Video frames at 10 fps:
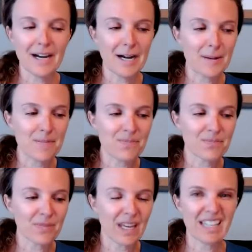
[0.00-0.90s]

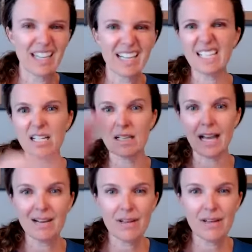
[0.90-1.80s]
And like I
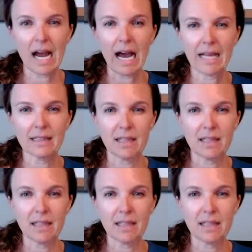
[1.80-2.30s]
said, kind of at a